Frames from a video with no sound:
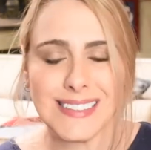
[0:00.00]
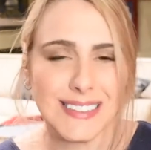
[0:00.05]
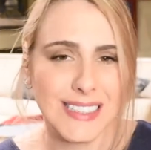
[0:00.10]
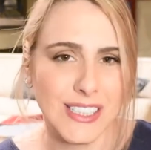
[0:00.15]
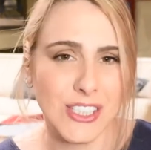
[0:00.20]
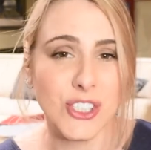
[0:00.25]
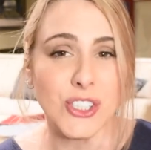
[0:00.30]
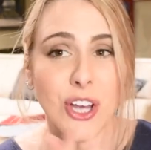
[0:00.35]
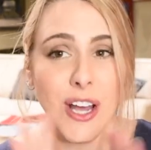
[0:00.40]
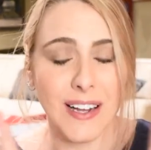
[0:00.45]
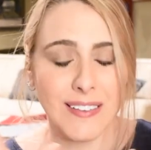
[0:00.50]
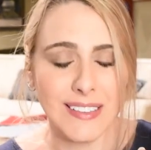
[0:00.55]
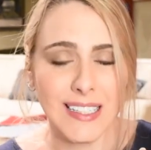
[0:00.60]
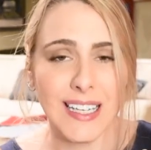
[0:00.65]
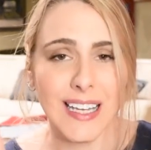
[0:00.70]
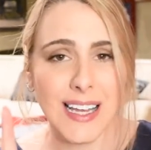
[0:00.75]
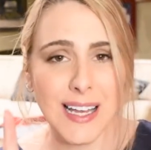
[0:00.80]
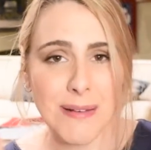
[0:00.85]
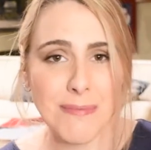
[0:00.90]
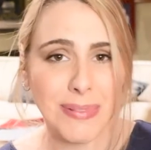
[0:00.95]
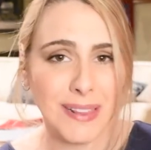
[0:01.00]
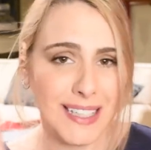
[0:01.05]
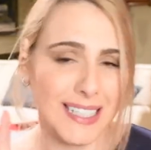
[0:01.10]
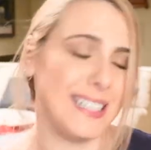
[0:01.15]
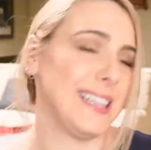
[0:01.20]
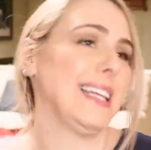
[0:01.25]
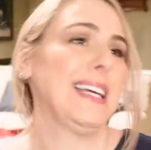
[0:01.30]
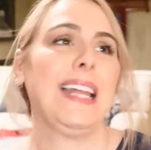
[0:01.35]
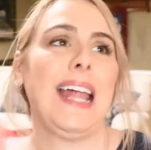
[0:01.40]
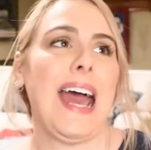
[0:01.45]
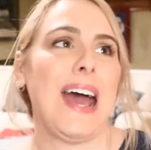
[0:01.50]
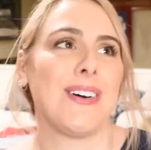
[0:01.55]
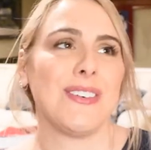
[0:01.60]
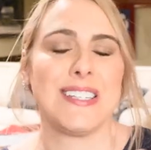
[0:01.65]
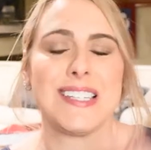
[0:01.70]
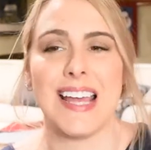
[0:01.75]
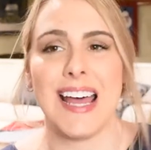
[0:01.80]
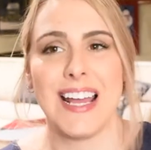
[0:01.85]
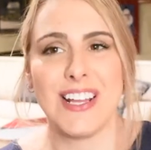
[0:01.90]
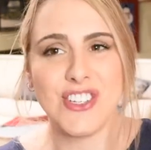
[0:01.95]
sorry, completely now
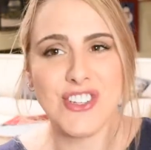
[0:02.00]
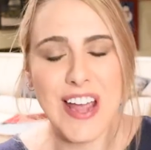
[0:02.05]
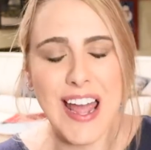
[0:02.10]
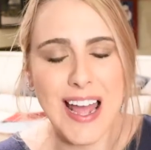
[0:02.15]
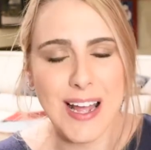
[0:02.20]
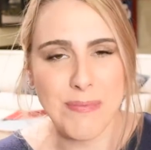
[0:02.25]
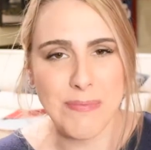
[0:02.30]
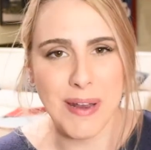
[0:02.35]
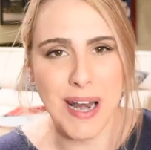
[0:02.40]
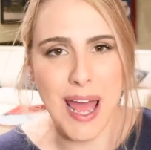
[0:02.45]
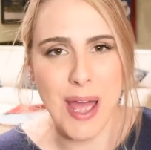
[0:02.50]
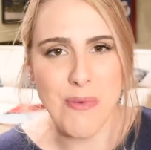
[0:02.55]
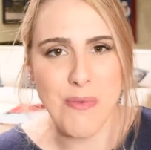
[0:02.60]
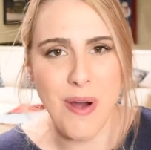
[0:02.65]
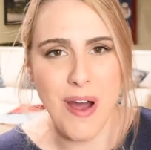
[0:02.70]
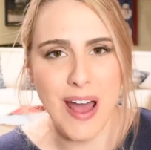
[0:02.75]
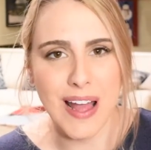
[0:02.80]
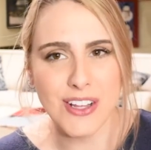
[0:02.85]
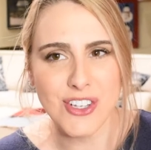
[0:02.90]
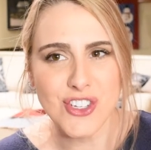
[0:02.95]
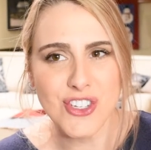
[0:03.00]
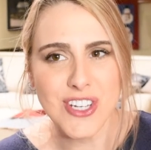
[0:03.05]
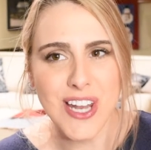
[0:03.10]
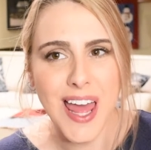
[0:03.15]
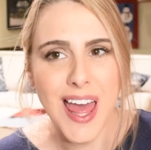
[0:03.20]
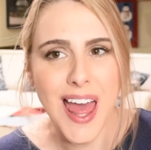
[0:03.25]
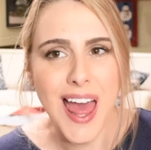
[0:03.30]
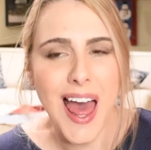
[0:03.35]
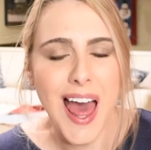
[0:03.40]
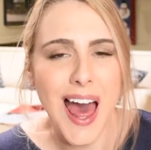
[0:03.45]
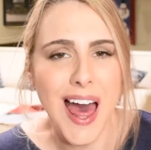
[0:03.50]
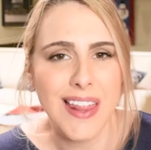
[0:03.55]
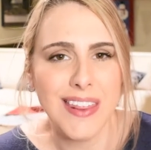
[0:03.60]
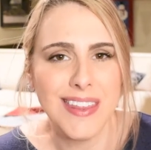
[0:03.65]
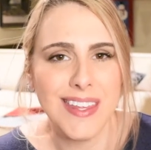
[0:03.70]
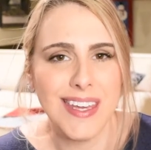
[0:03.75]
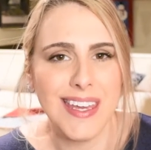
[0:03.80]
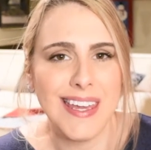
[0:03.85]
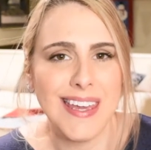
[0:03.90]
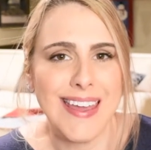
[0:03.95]
sidetracked, but I watched
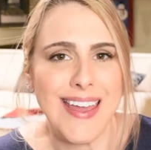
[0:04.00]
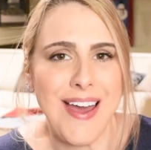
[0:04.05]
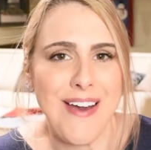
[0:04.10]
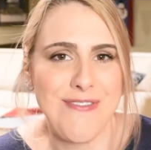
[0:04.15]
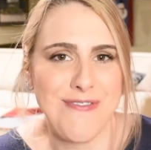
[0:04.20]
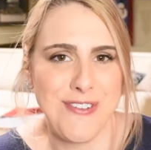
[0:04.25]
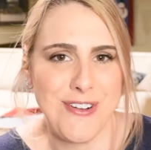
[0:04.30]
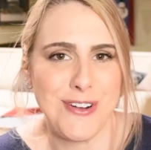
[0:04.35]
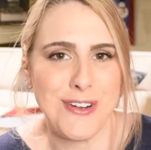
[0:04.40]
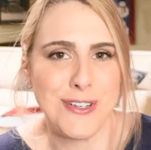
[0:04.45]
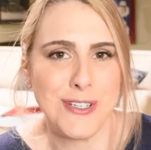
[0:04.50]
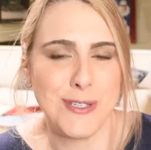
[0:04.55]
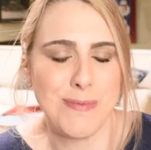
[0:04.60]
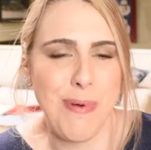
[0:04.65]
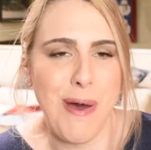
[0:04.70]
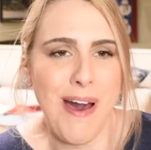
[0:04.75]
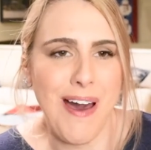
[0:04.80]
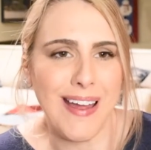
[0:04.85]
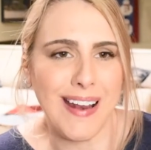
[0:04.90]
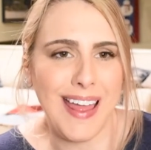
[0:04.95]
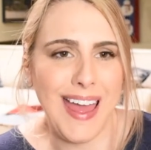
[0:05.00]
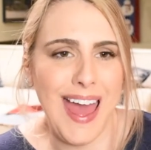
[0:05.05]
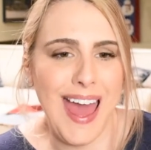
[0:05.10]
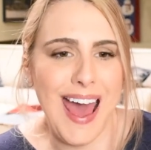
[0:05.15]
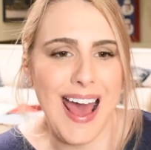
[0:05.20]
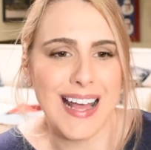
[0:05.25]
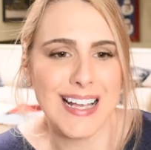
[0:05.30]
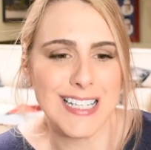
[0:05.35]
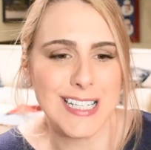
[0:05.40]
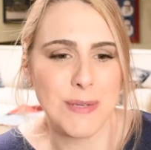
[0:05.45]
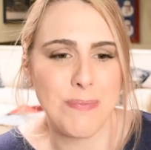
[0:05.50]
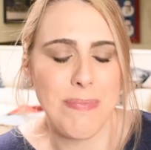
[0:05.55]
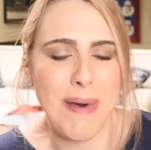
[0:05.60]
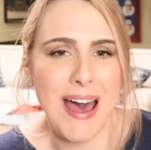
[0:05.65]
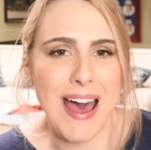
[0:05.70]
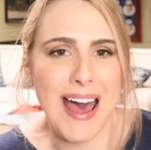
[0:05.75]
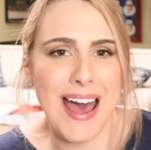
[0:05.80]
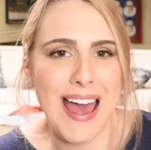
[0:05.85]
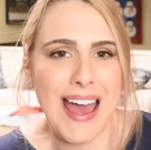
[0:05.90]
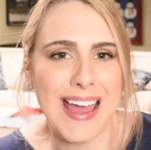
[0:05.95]
the first podcast
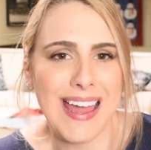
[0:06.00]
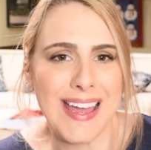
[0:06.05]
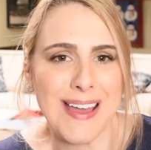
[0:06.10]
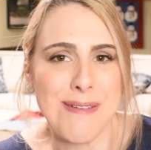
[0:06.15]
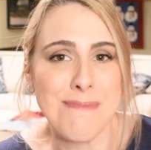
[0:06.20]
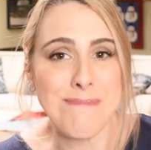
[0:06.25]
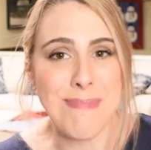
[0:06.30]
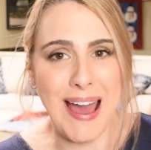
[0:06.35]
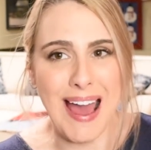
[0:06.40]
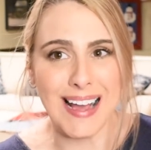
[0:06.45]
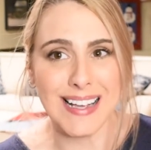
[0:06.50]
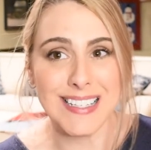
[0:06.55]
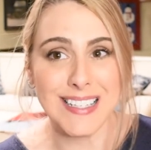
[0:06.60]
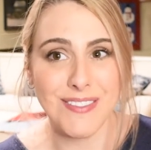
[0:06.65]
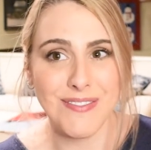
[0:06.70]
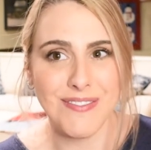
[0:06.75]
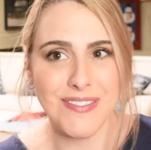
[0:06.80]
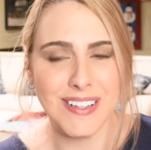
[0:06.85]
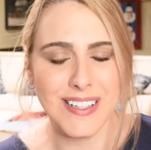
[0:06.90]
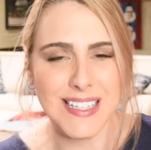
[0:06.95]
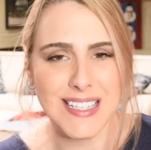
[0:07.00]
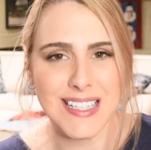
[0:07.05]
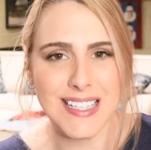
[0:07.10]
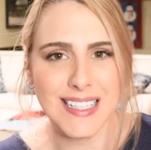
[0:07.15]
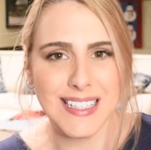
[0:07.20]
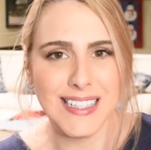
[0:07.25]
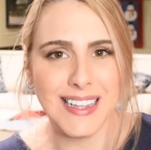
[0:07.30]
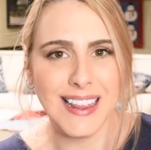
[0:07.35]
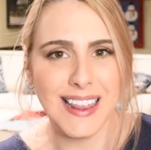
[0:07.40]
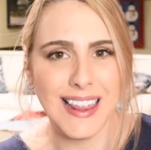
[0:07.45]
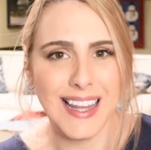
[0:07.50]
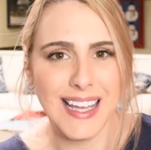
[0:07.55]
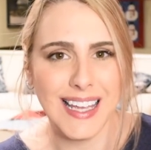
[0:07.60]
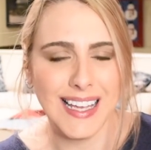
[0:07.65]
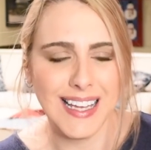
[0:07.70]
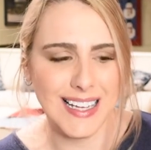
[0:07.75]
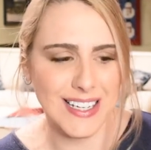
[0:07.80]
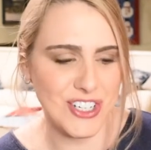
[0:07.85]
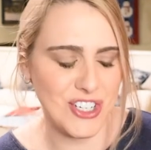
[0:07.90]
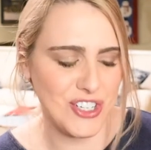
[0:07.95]
by Max and Vincent, Les
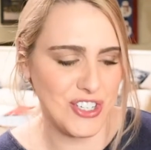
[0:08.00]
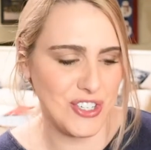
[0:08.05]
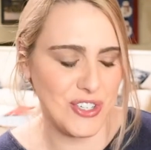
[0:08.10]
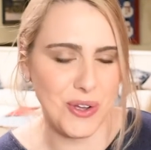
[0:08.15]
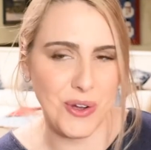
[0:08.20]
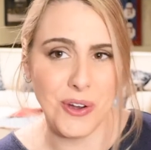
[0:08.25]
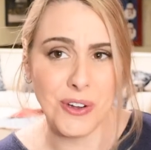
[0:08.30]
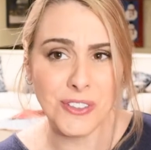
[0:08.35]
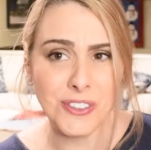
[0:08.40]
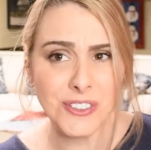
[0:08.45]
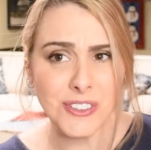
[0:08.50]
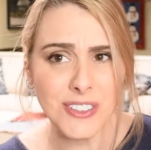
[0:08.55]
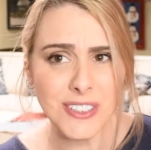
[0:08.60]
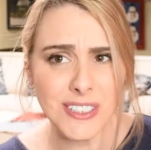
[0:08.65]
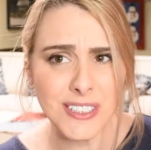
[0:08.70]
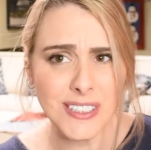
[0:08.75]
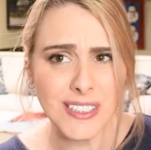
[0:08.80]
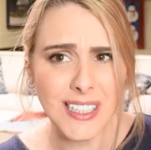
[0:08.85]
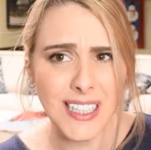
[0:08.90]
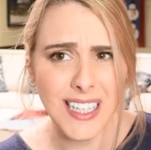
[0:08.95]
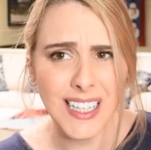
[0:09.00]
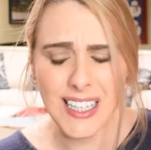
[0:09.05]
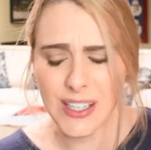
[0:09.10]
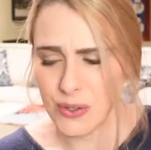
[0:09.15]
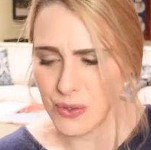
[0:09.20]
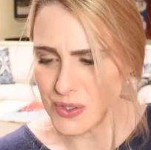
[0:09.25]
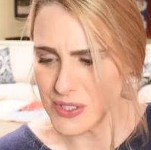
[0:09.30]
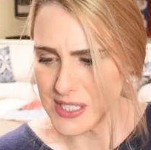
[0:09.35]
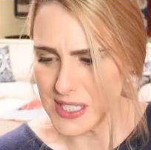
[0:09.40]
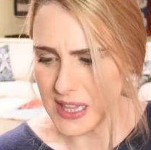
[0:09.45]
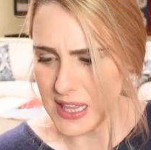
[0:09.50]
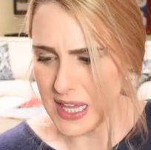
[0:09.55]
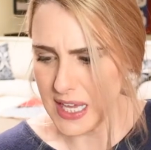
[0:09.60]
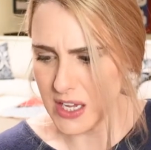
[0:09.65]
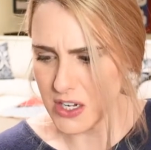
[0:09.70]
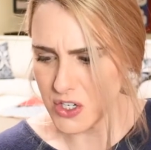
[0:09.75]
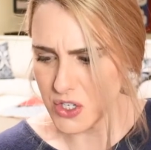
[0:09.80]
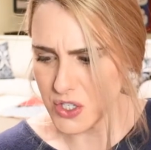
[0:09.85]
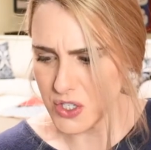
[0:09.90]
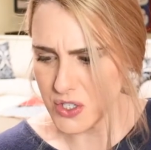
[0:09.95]
Garçons. Is it Les
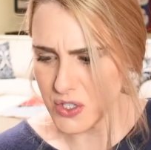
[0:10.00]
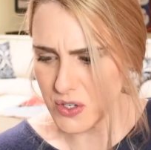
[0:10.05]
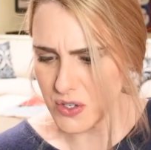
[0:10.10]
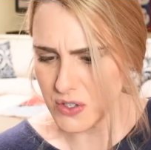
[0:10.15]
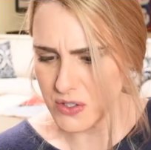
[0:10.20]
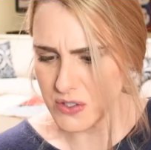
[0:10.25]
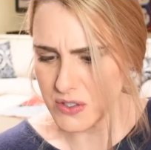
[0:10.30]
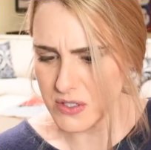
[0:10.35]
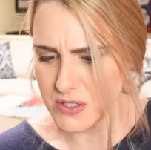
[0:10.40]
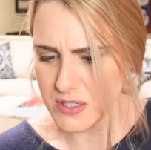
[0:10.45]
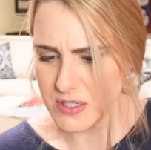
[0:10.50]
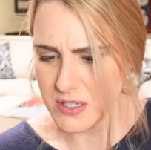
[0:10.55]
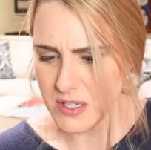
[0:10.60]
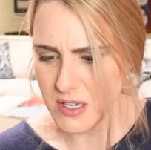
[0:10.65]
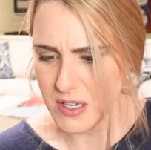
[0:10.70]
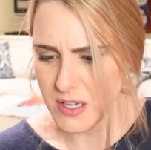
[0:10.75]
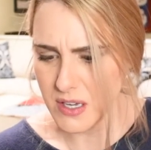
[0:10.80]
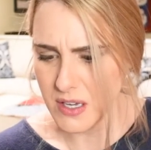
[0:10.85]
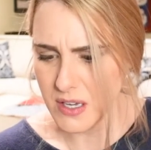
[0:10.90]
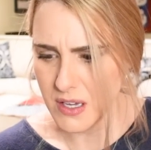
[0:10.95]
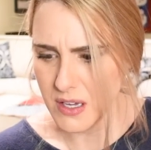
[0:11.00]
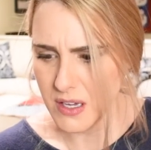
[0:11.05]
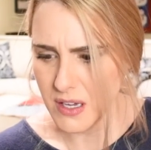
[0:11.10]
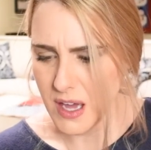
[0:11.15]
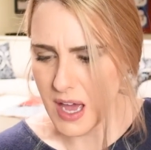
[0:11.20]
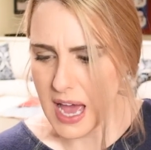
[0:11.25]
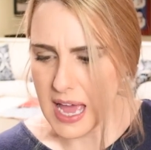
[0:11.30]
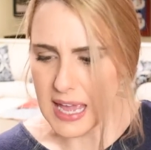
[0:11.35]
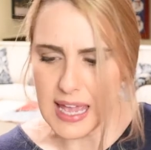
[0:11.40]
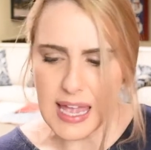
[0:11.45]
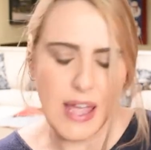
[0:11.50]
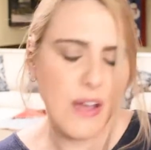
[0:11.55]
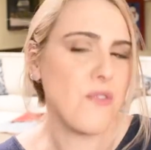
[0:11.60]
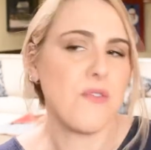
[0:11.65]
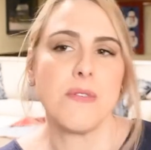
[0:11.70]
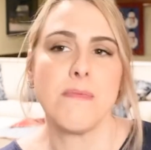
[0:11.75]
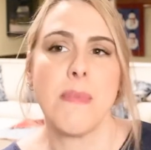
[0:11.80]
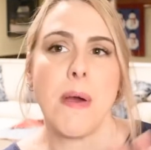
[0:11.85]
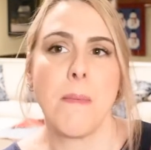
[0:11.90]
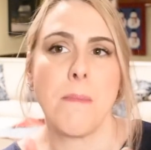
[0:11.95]
Garçons? I can't
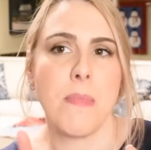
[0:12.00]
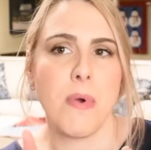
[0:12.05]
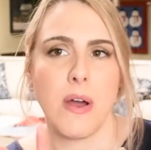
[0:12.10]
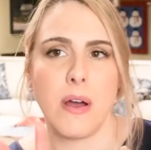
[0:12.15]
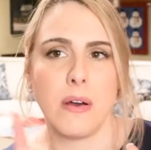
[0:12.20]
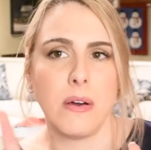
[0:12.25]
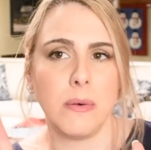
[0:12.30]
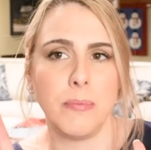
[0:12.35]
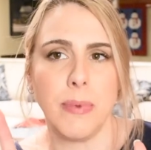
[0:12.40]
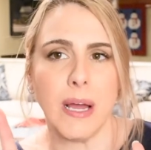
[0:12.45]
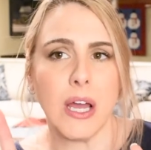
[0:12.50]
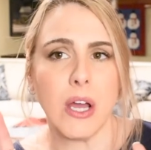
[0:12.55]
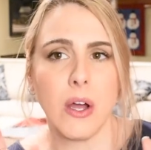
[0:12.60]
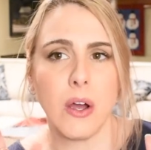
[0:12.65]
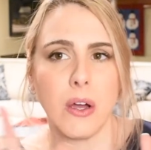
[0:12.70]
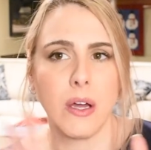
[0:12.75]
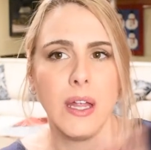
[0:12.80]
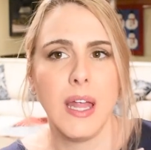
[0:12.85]
remember. Oh my god.